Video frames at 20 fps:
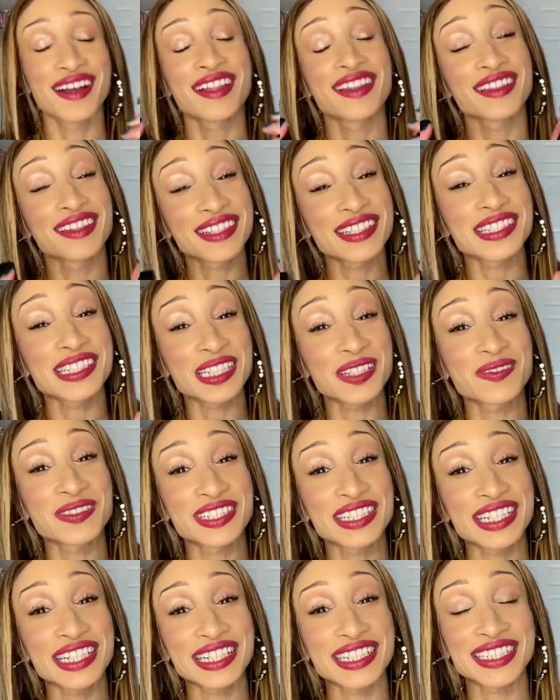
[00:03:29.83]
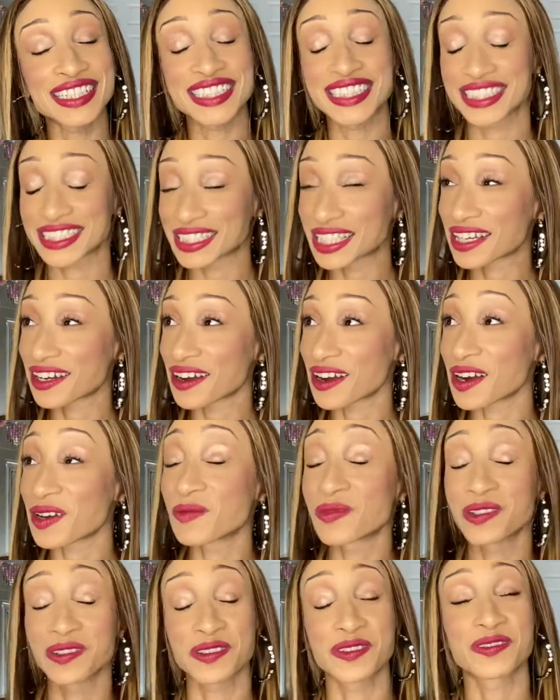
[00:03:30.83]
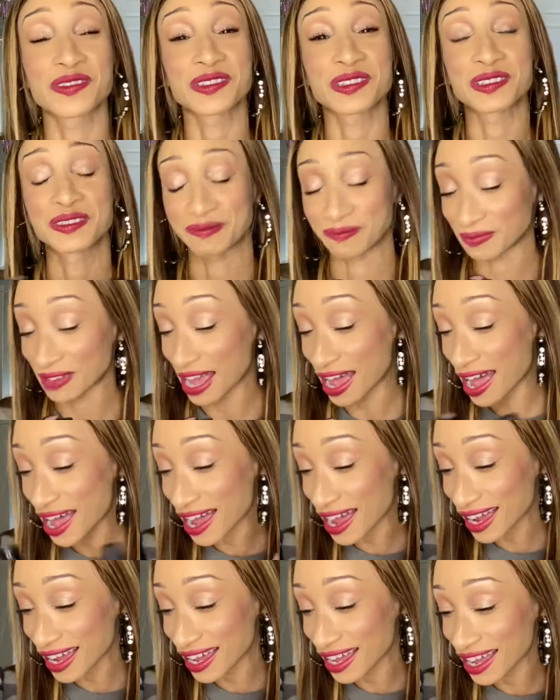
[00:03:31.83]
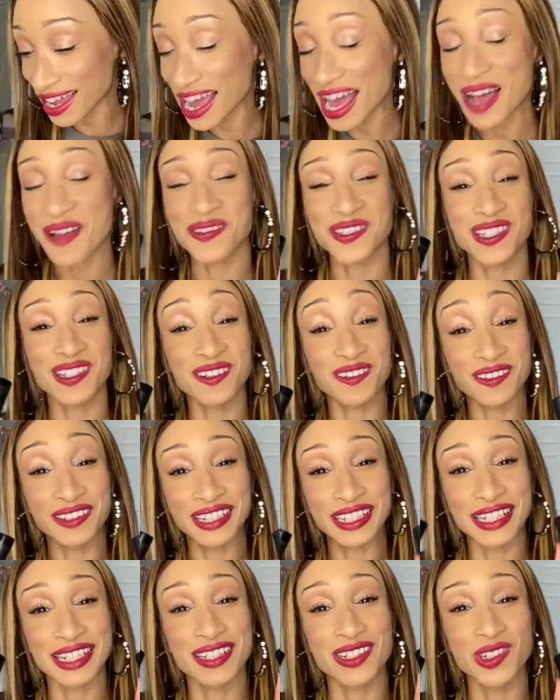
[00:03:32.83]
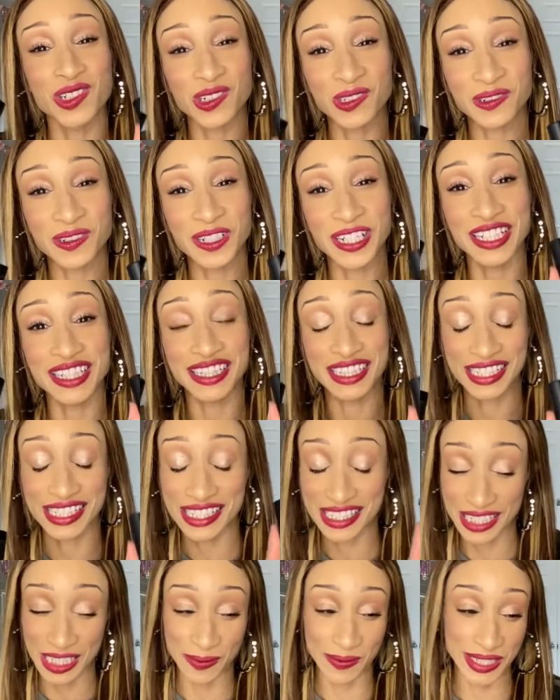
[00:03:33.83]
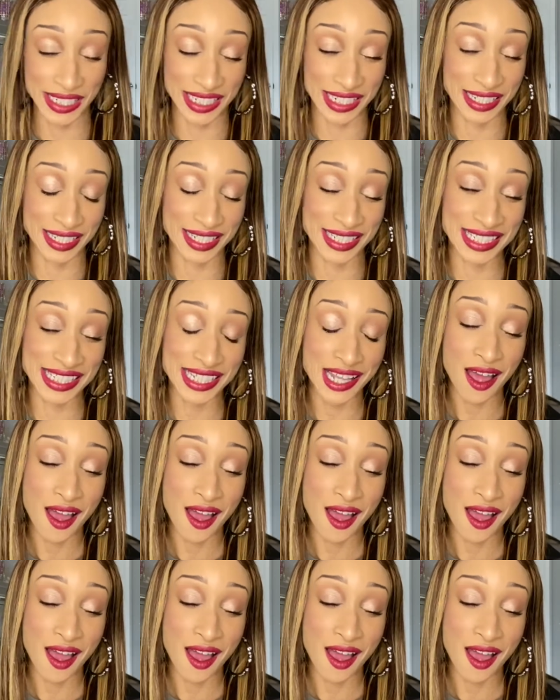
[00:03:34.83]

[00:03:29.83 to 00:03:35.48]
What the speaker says: these lipsticks are beautiful. I absolutely enjoy these lipsticks.